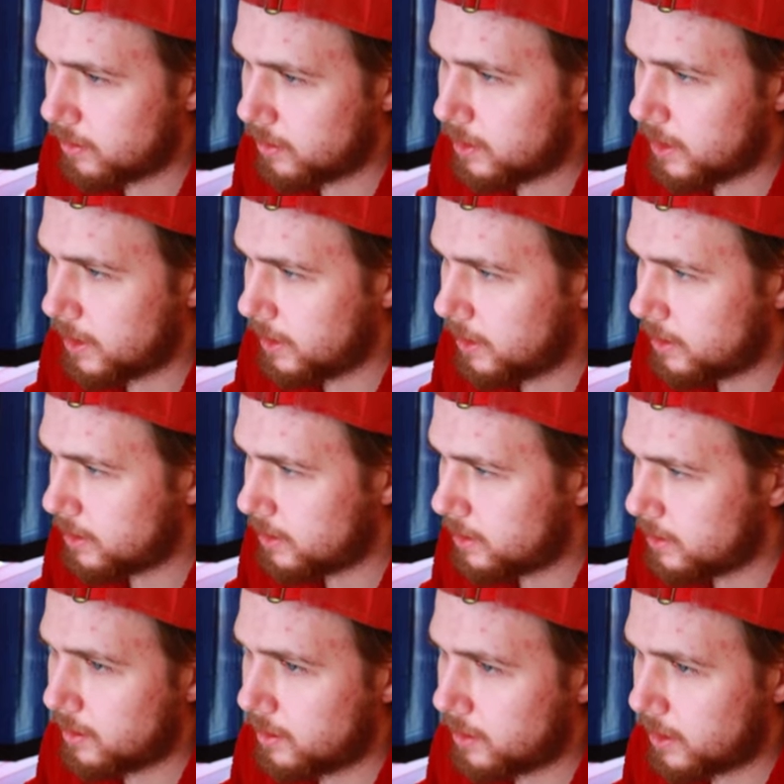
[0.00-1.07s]

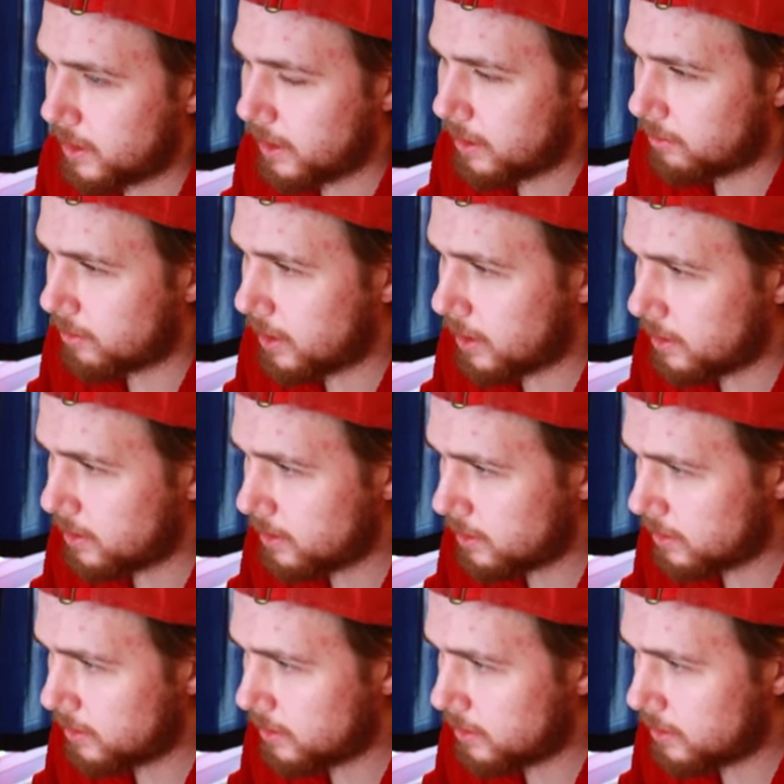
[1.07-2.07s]
Takes. King runs.